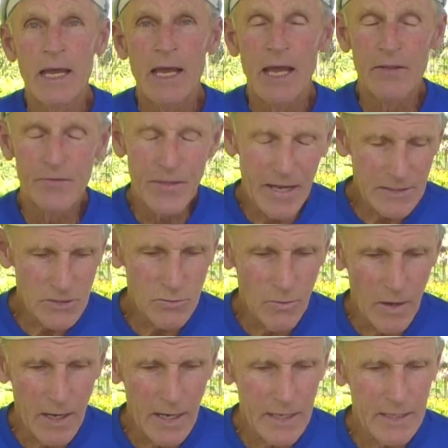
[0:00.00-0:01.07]
And that's
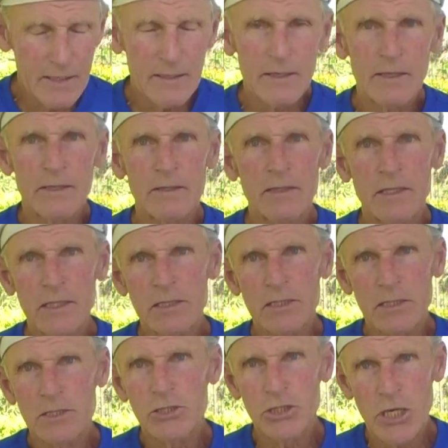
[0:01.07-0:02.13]
why
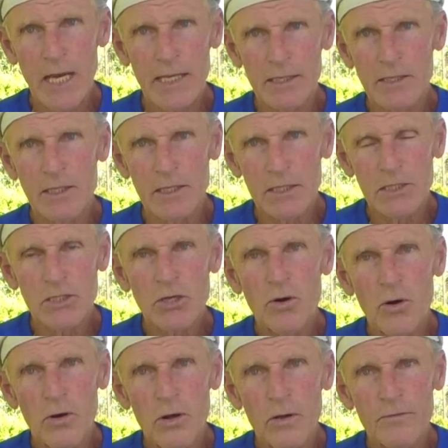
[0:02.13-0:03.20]
this channel is
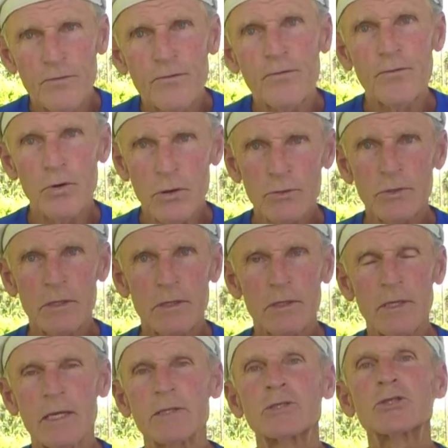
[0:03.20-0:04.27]
called Fruit
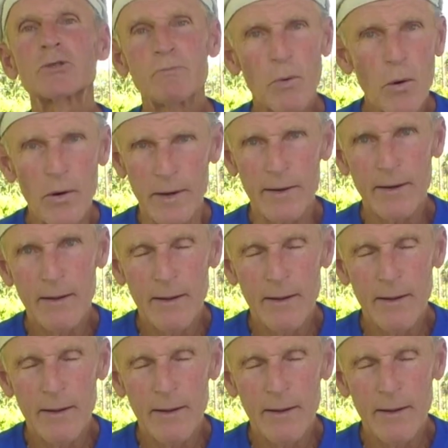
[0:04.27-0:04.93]
and Sport.